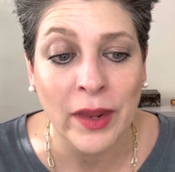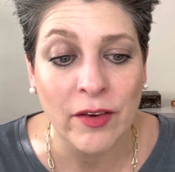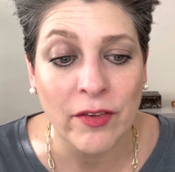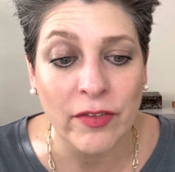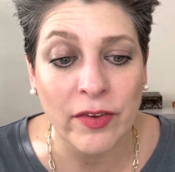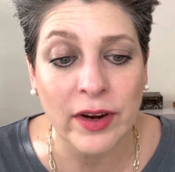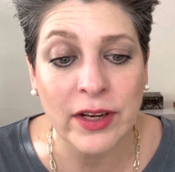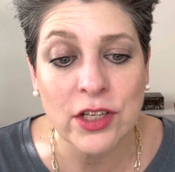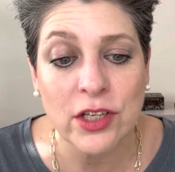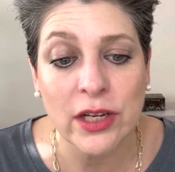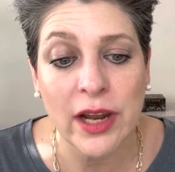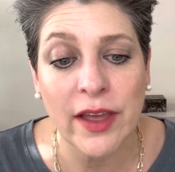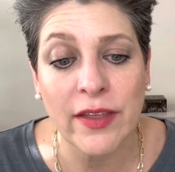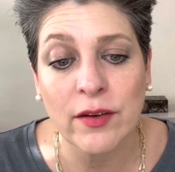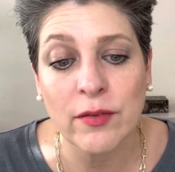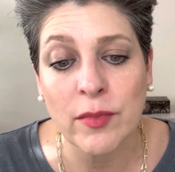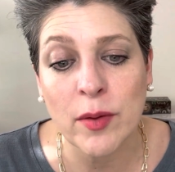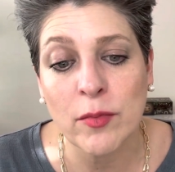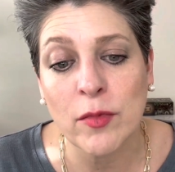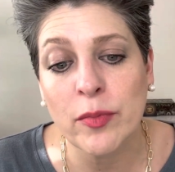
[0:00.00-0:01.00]
French
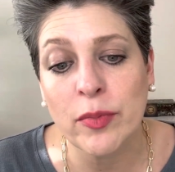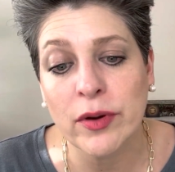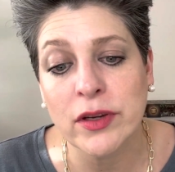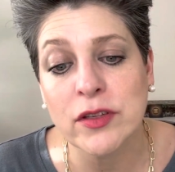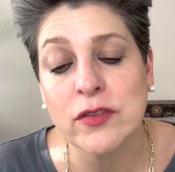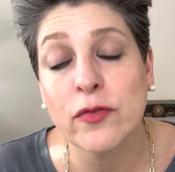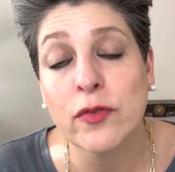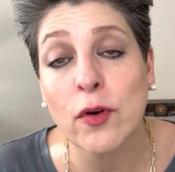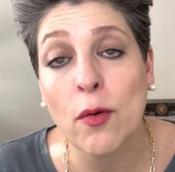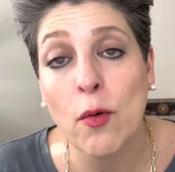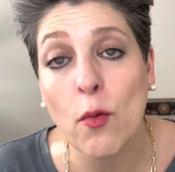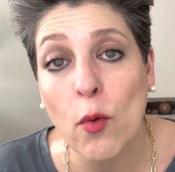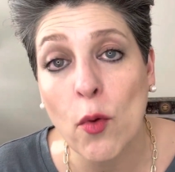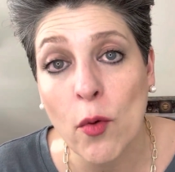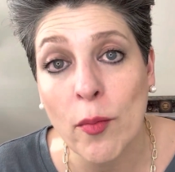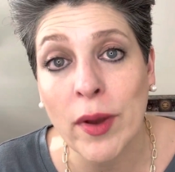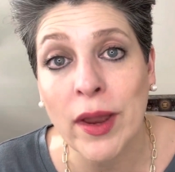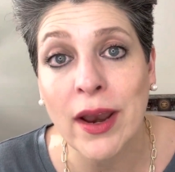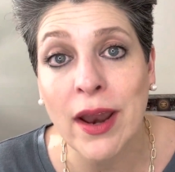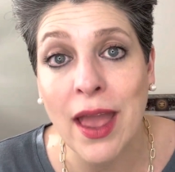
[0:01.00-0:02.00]
leather MEMO Paris for
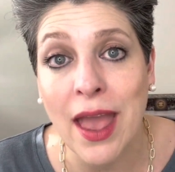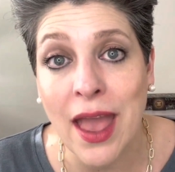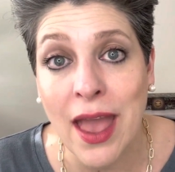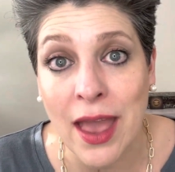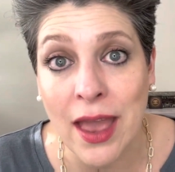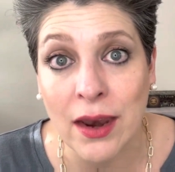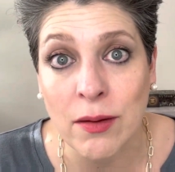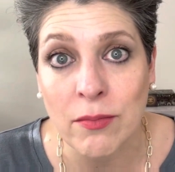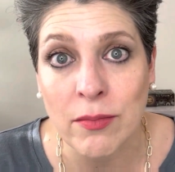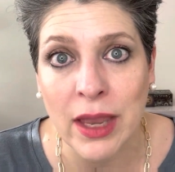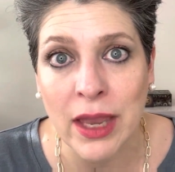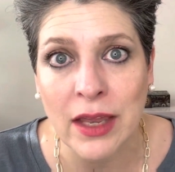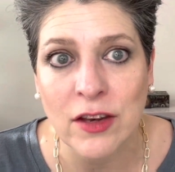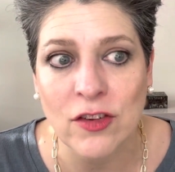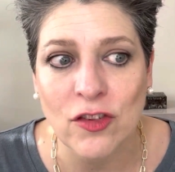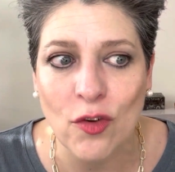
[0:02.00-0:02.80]
women and men.